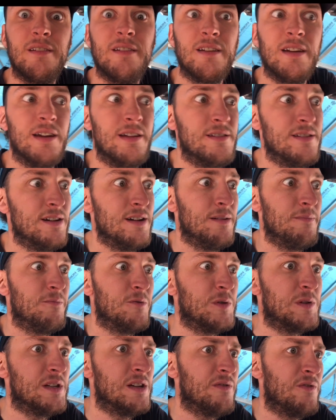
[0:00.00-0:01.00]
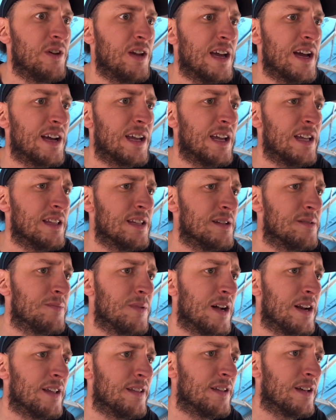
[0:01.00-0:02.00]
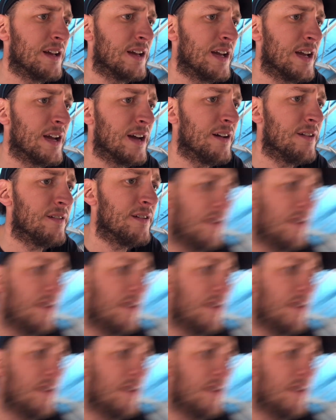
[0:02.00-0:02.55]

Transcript: and um, we'll see if we can't get this bloody thing out.